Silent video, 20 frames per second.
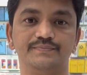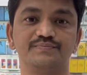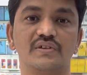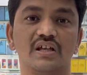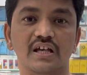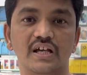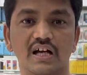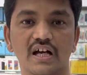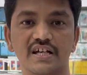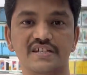
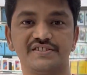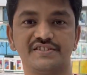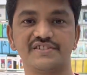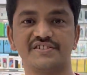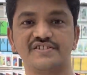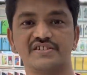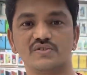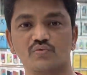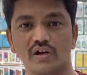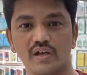Hey guys, this
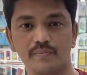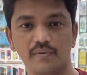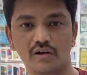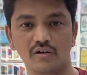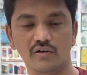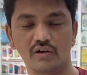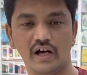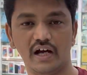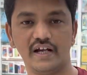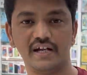is
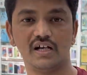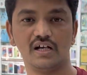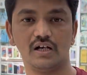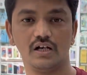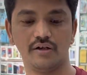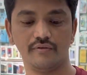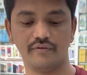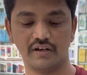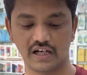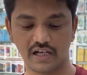Vaibhav and
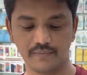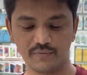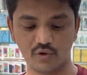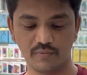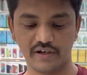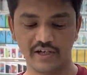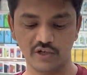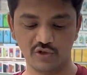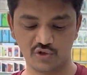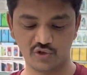welcome to
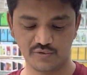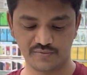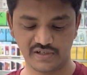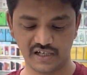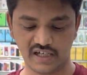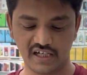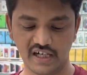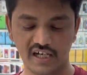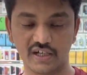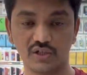my YouTube
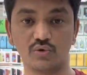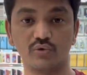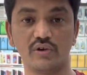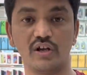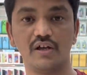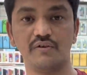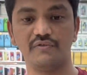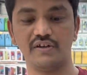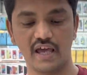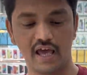channel, and
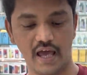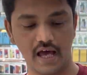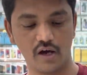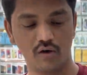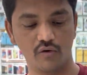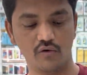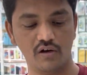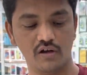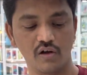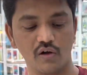today we
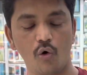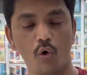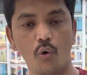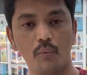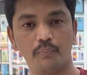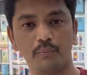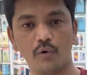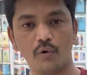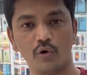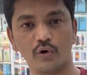have
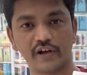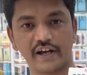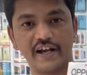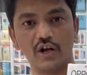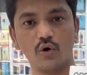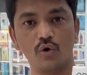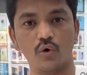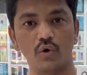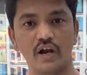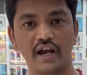Oppo
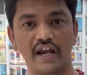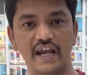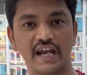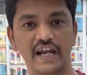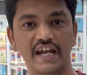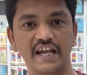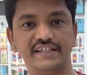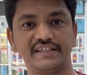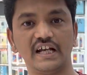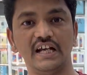Reno
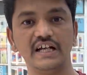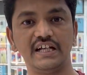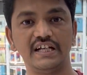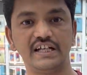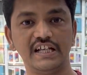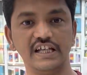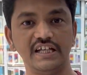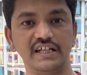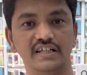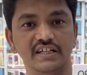
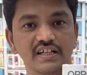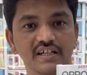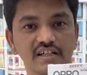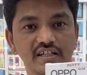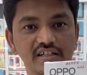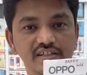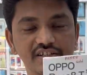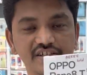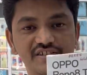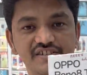8T.
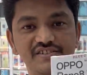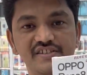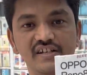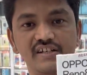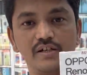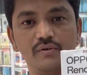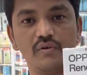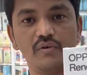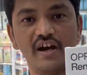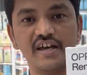This is the
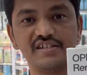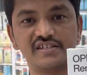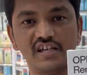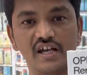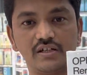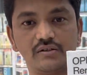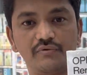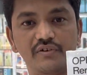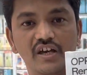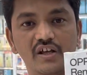device
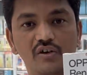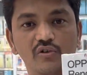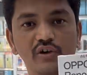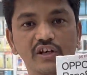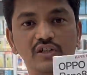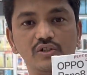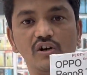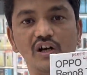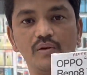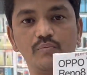and we are
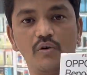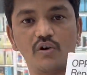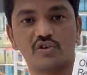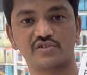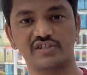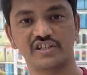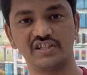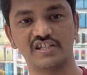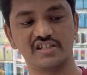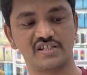going to
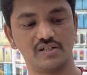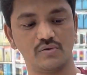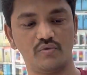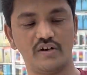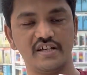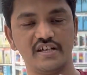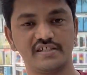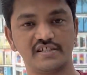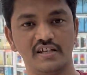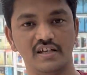unboxing this
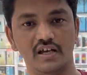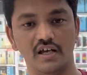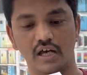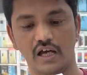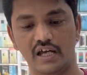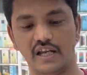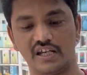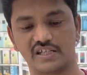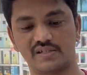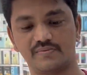device
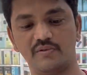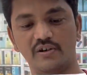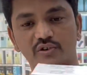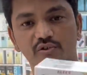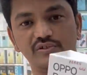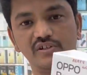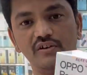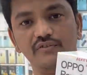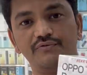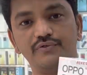and explain
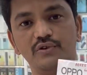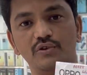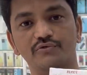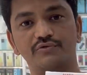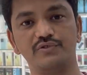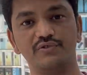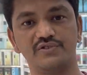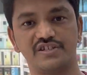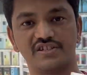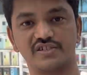you the few
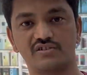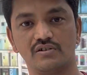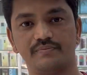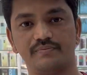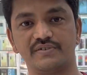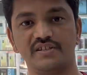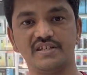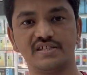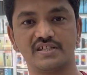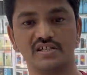features of
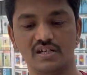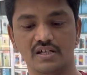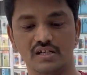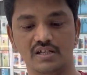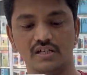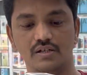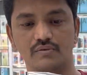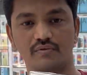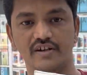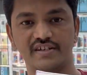this
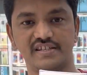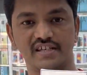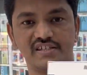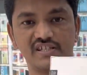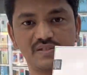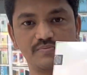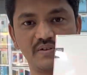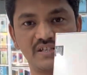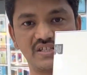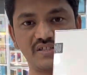device and the
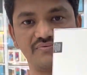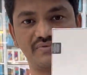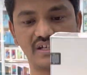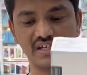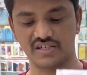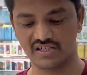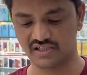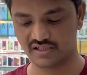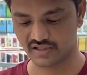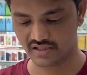
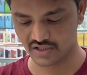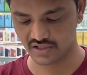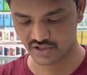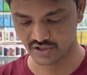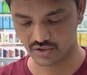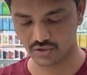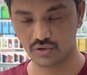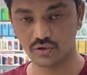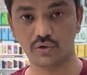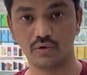specification.
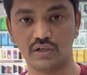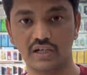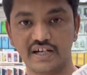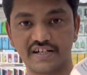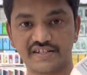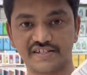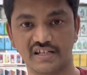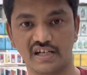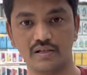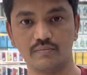So
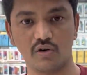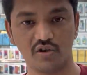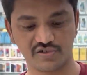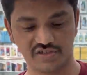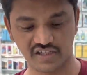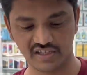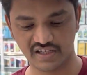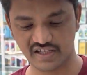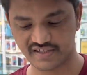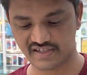let's
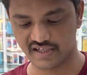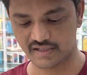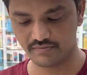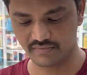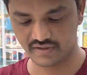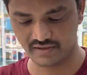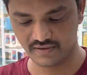unboxing the same.